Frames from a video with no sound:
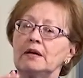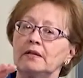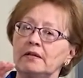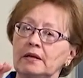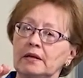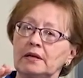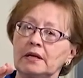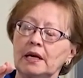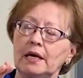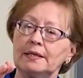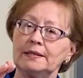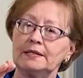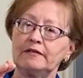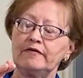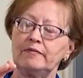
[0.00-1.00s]
thicker
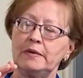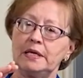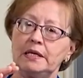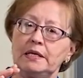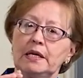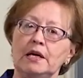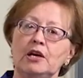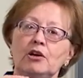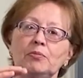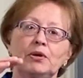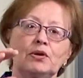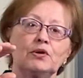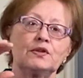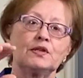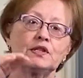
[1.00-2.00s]
cuts of meat,
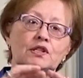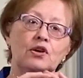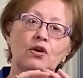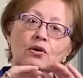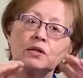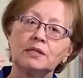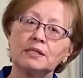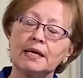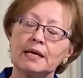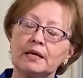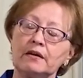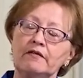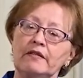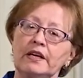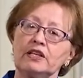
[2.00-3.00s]
because as long as that
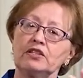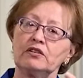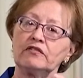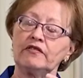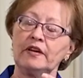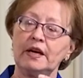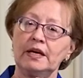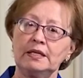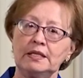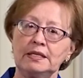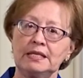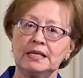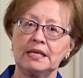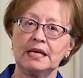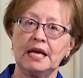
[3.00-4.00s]
convection fan is
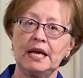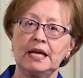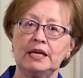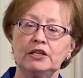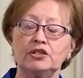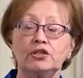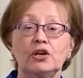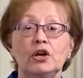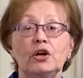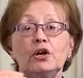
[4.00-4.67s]
engaged,